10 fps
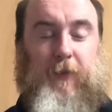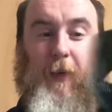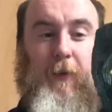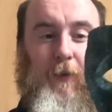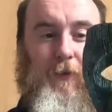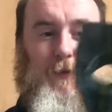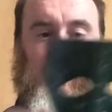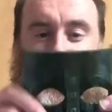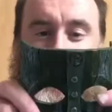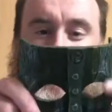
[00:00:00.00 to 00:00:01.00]
Yeah, that's,
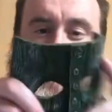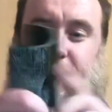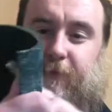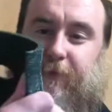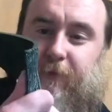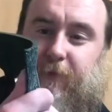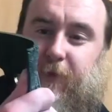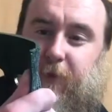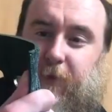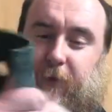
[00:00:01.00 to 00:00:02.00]
yeah.
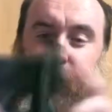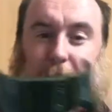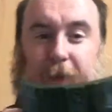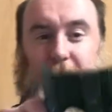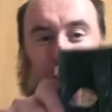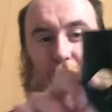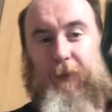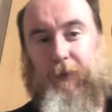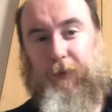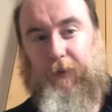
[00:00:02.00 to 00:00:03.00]
Wow, yeah, so there you
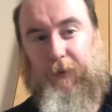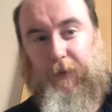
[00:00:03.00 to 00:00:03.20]
go.